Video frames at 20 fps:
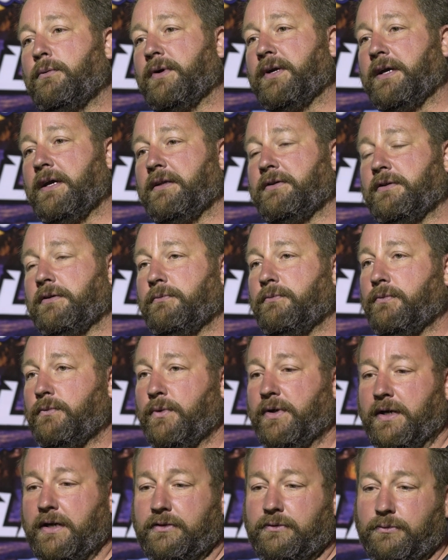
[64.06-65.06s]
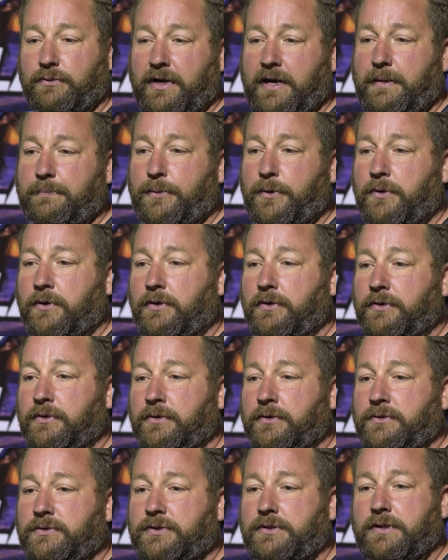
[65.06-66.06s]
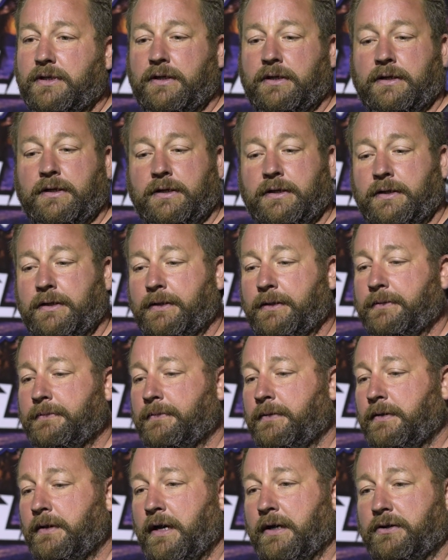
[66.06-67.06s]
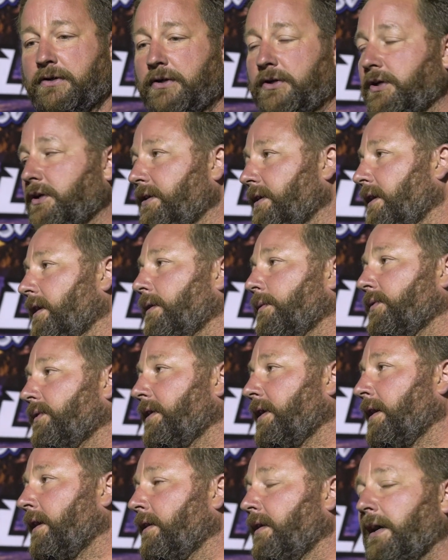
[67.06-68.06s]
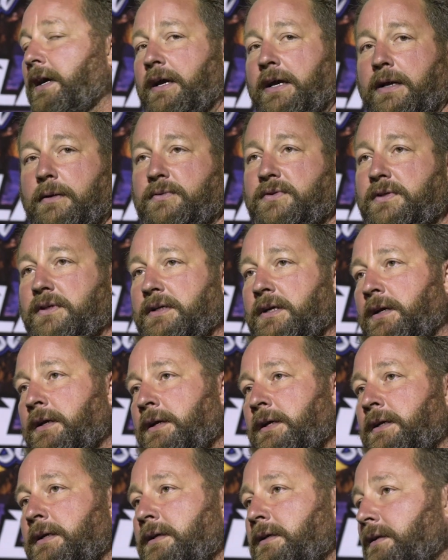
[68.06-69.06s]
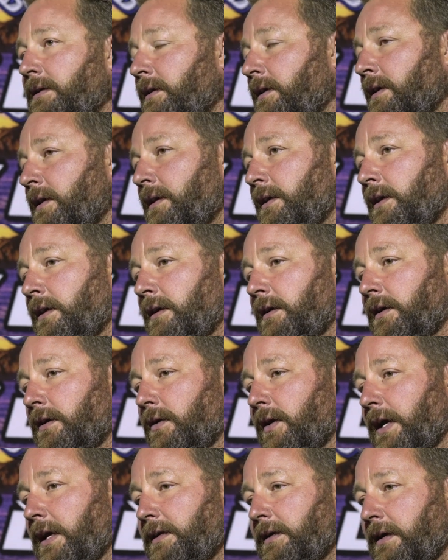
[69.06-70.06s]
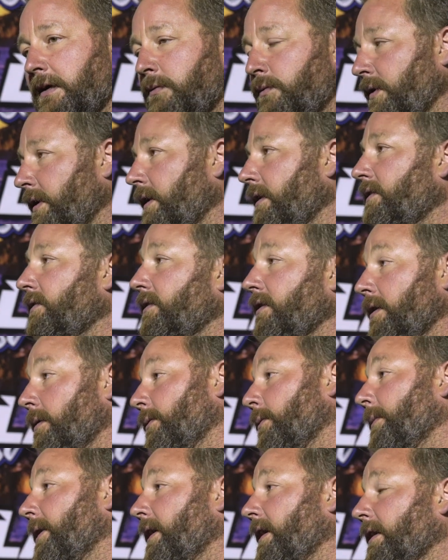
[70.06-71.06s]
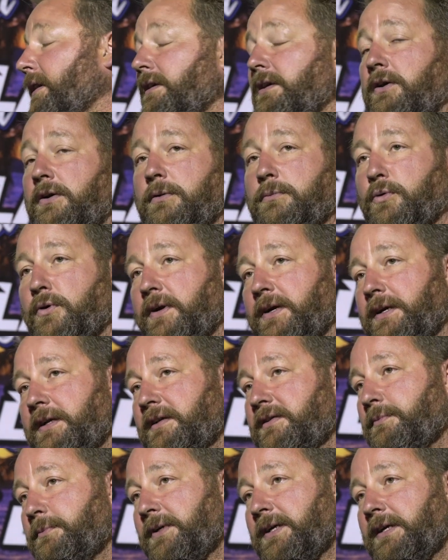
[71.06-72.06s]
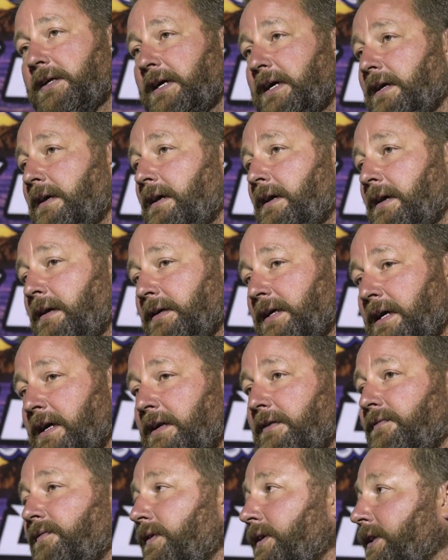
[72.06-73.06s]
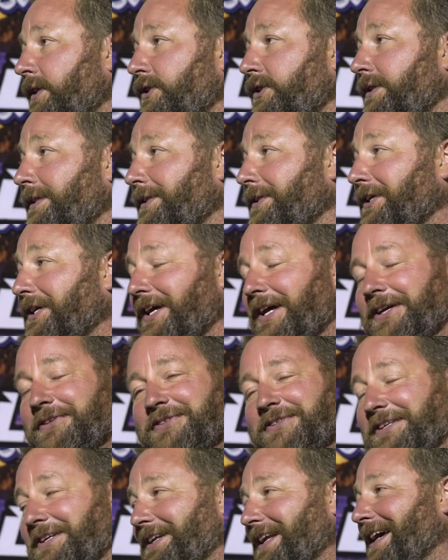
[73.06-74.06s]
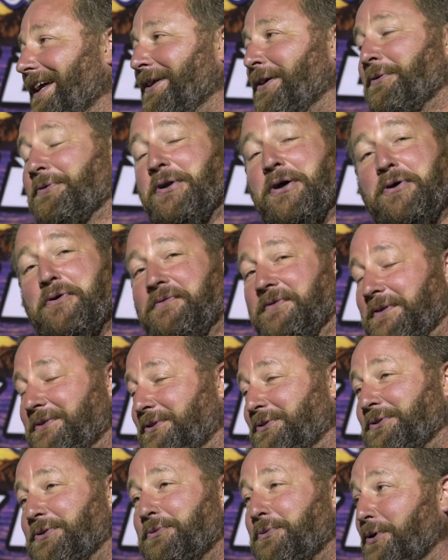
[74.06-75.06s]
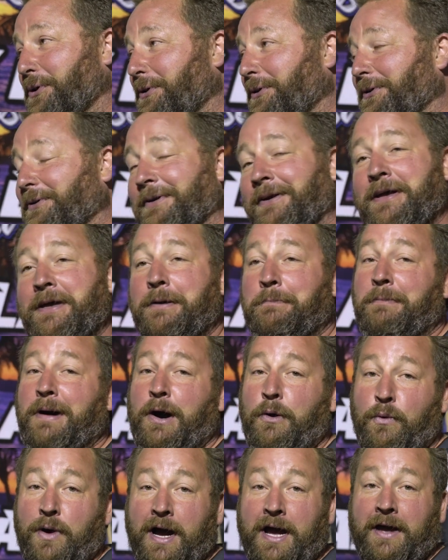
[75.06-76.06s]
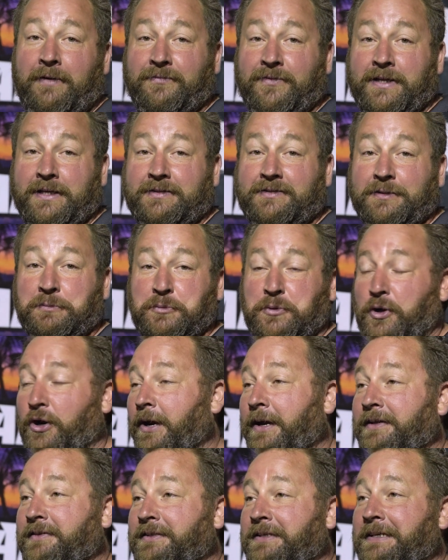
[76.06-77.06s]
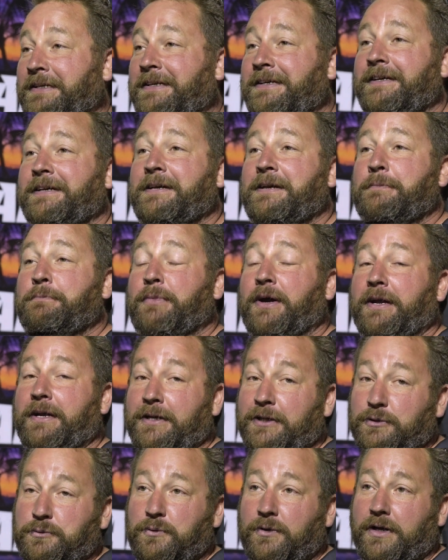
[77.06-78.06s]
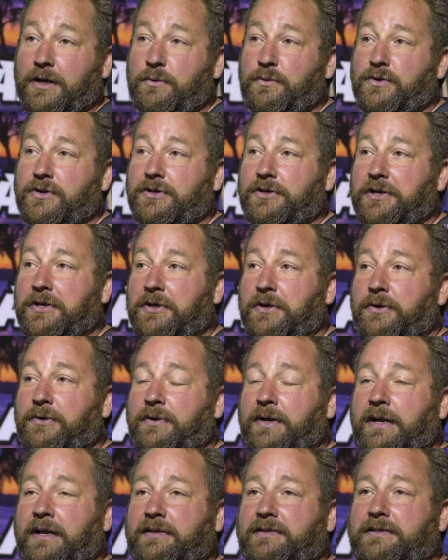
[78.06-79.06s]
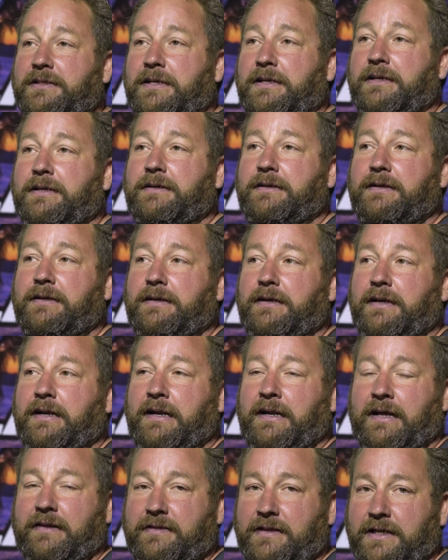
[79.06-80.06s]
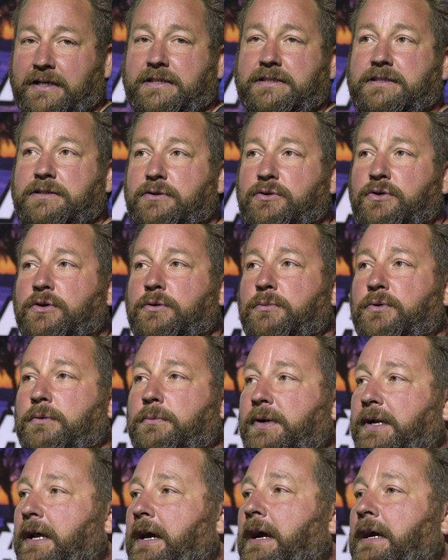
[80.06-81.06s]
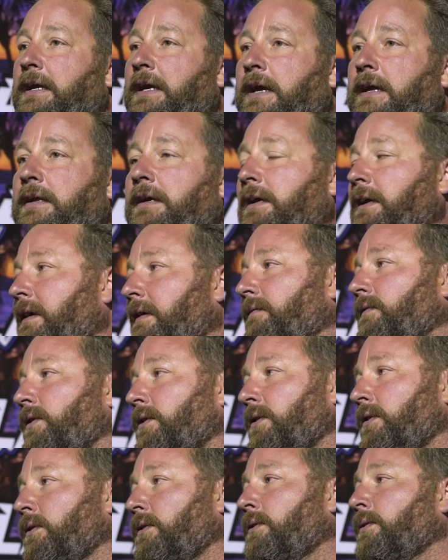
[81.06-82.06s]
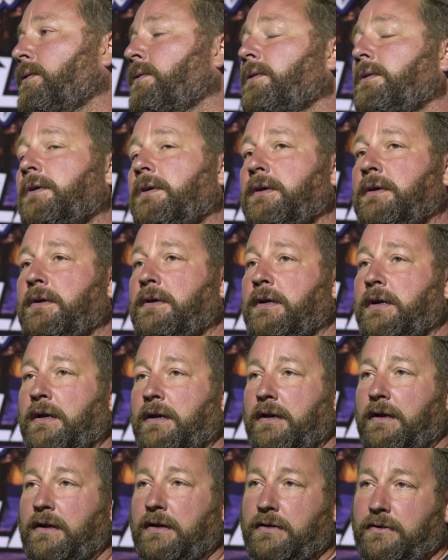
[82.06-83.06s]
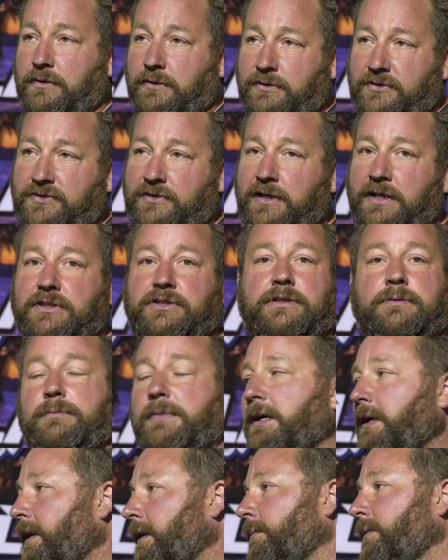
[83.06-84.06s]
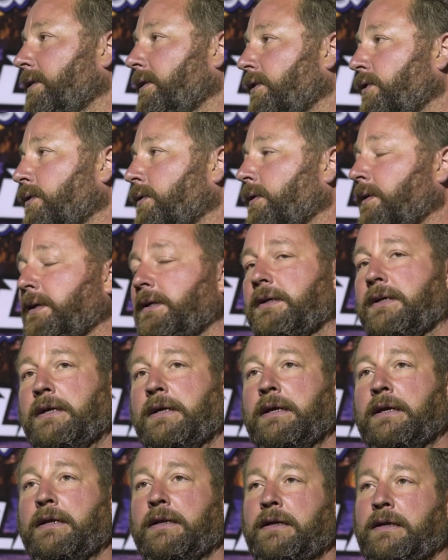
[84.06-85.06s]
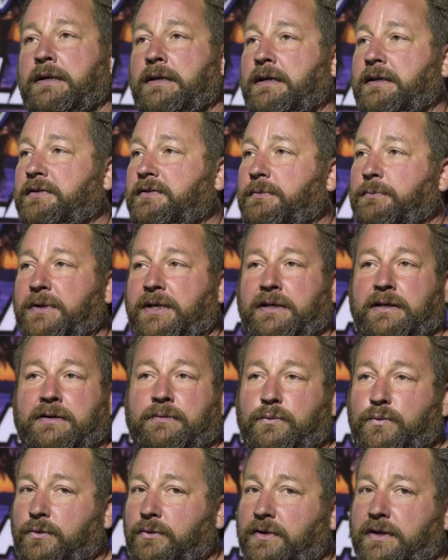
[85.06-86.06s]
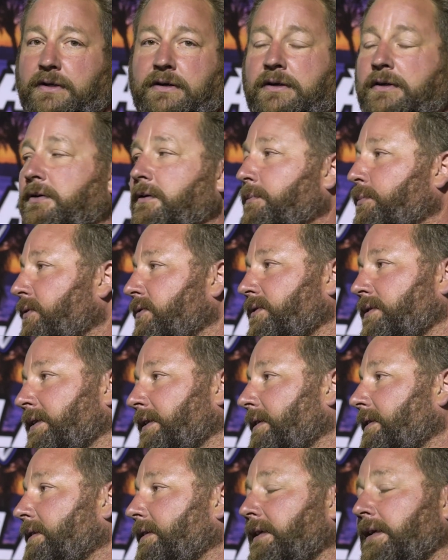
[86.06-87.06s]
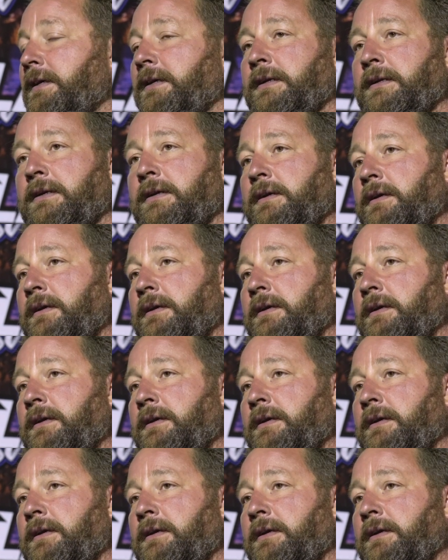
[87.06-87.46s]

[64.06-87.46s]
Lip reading: we got the right partners. I couldn't have done it without IMCA. When it's come about, I called Brett and I said, "Man, I got a vision." I said, "I don't know if it's going to work. My wife thinks I'm crazy, but here's what I want to do." And I said, "And I think it's doable, but I got to have you and your sanction behind me to do it." And he said, "Man, we're in 100%." And